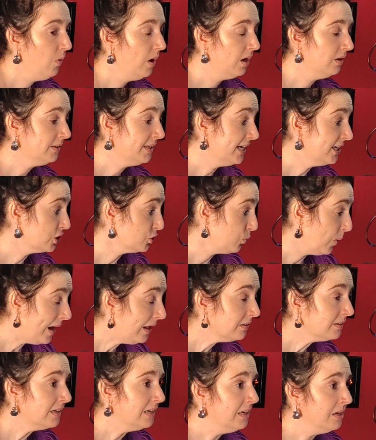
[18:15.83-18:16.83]
Well, yes,
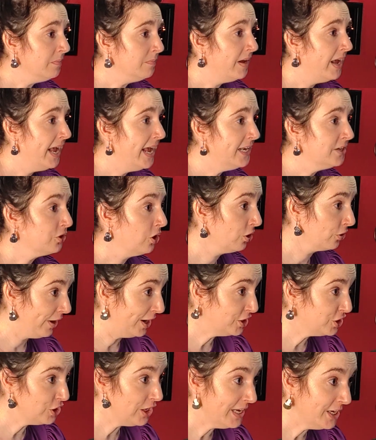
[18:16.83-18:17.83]
welcome and
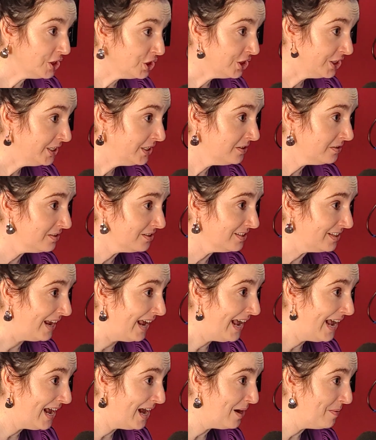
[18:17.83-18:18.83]
congratulations.
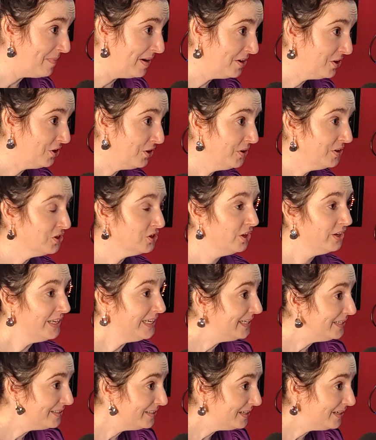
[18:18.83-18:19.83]
And you know, it's
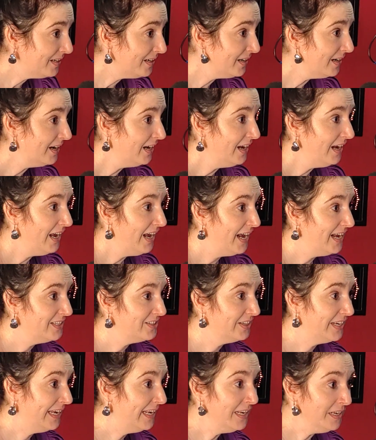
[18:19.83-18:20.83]
not easy
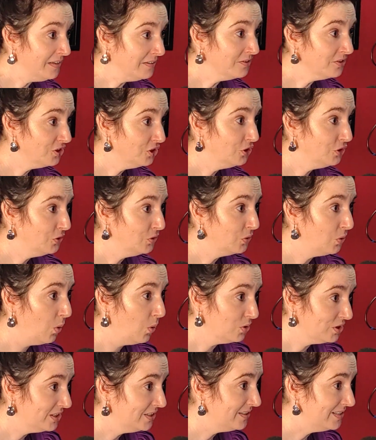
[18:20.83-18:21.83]
to get into
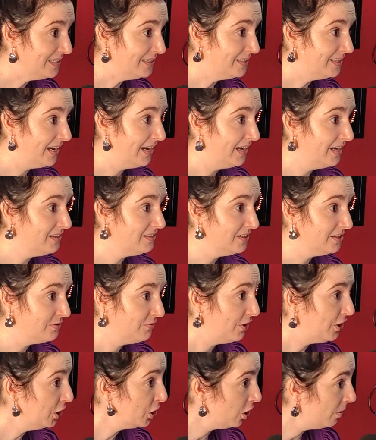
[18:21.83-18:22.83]
courses these days.
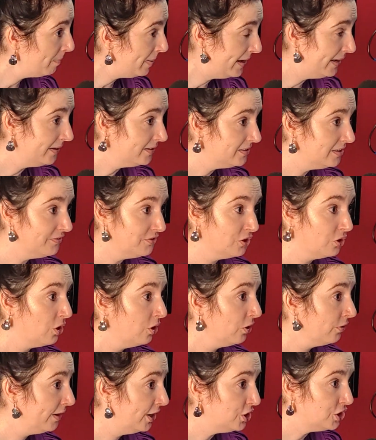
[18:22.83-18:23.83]
It's very competitive, so
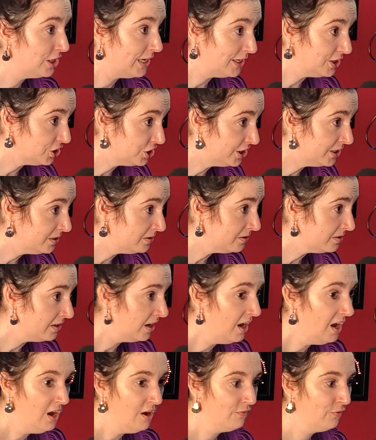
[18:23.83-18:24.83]
congratulations
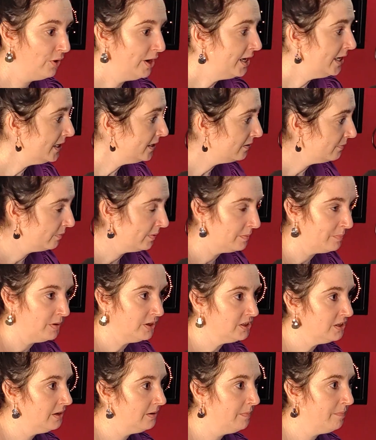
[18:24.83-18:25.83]
for any
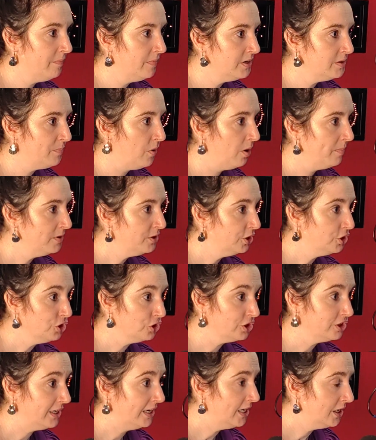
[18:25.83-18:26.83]
department that
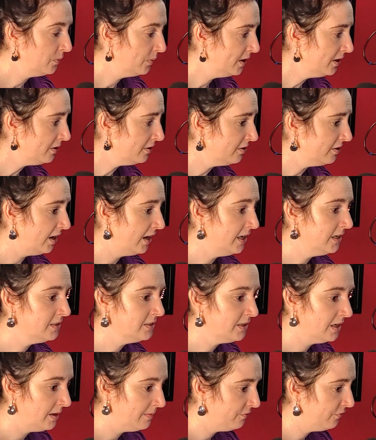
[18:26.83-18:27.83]
you're studying with.
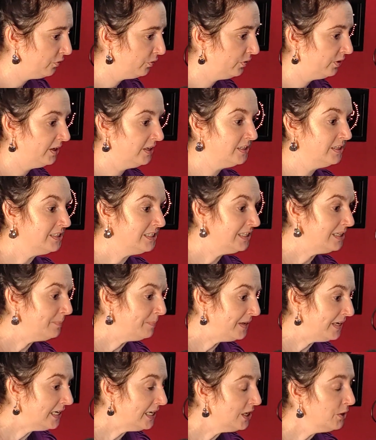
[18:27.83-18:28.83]
And for the
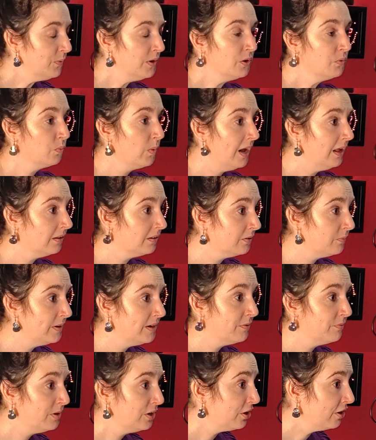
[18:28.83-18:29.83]
DPE,
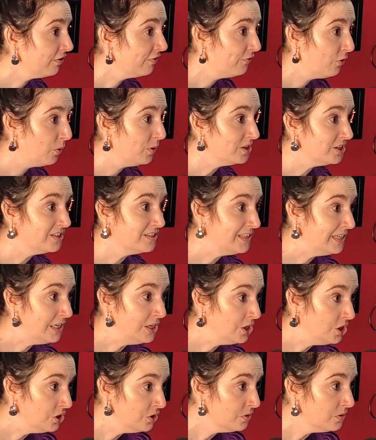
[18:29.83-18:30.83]
we're looking forward to
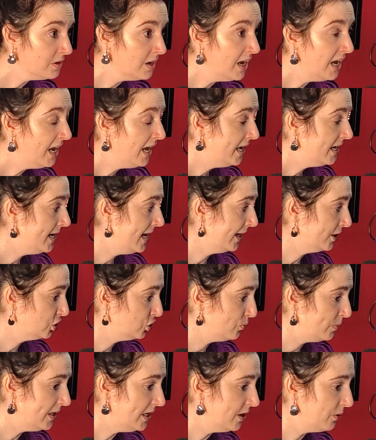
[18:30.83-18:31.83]
seeing you
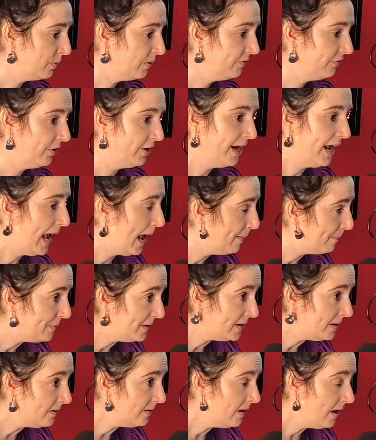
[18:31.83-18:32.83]
next week. We're very
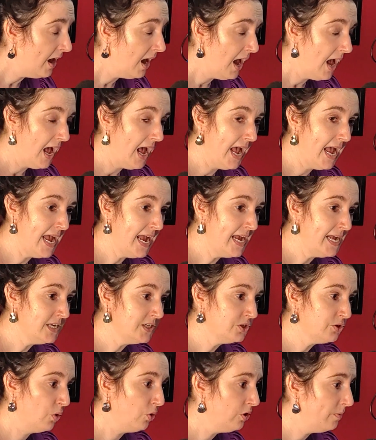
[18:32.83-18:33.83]
happy,
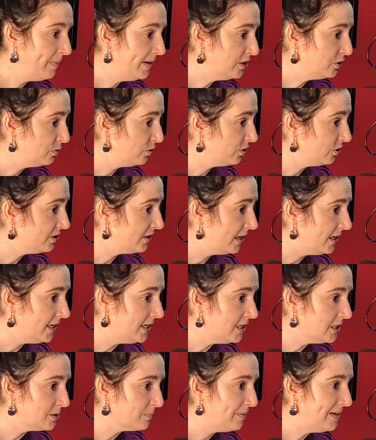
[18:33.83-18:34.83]
and all the best with your
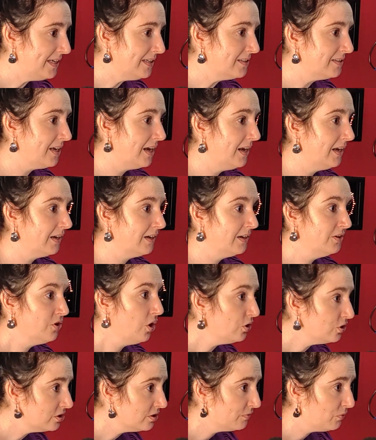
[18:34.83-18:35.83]
studies. Please take
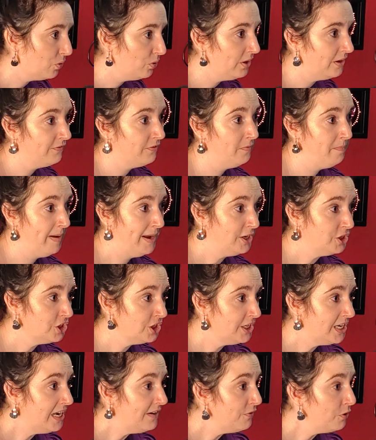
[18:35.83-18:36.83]
note of all the
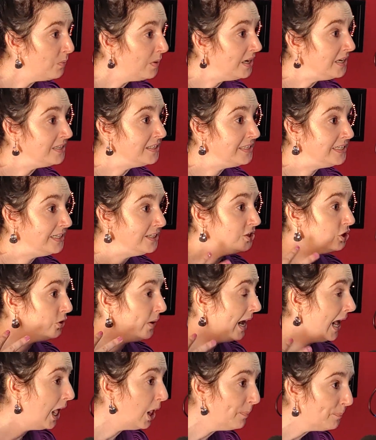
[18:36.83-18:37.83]
information. Everyone is here
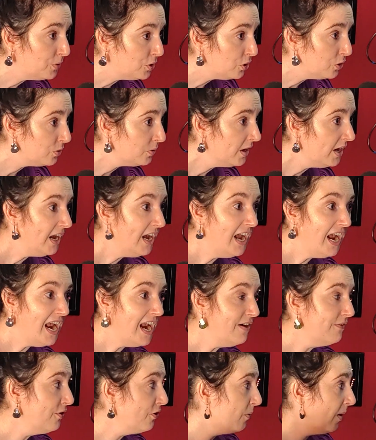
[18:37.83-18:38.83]
to help you.
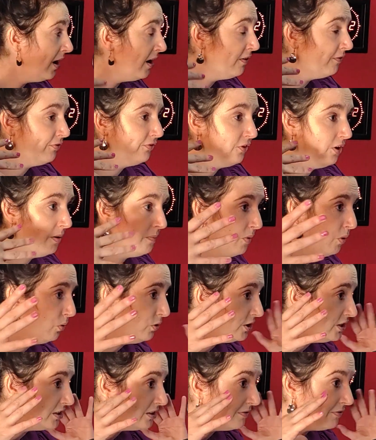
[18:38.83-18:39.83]
Everyone from
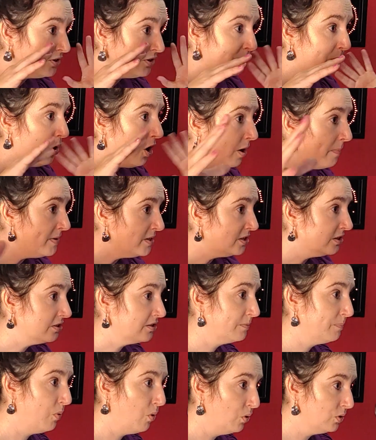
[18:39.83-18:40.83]
all the different departments, the
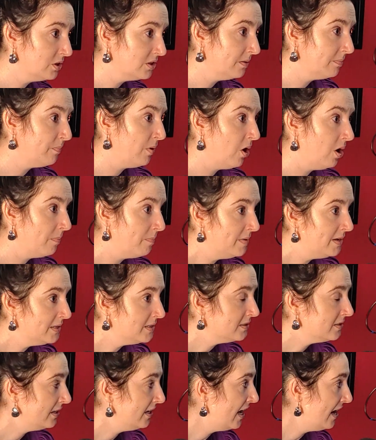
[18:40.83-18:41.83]
support
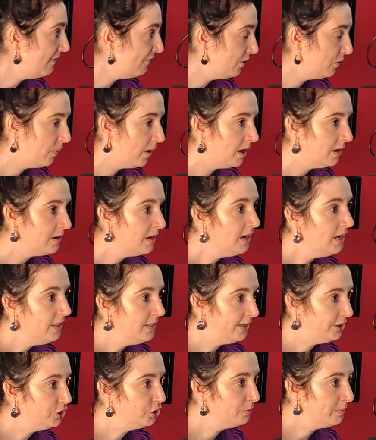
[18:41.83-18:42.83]
departments, and everyone
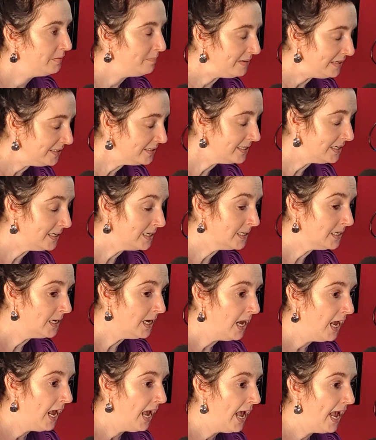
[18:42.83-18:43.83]
that you'll be meeting.
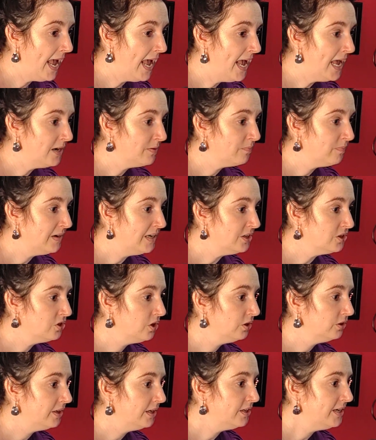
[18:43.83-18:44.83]
And please
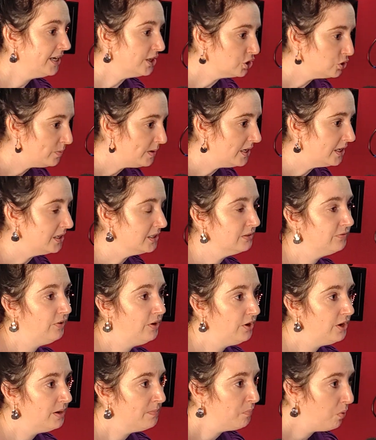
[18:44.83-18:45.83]
note that next week is
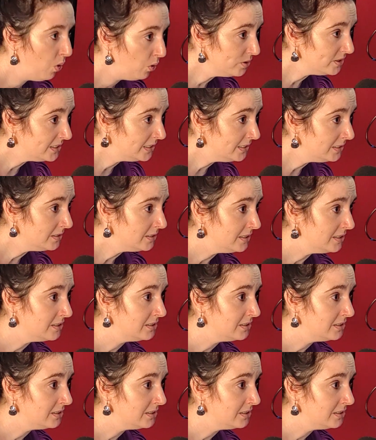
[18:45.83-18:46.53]
very important.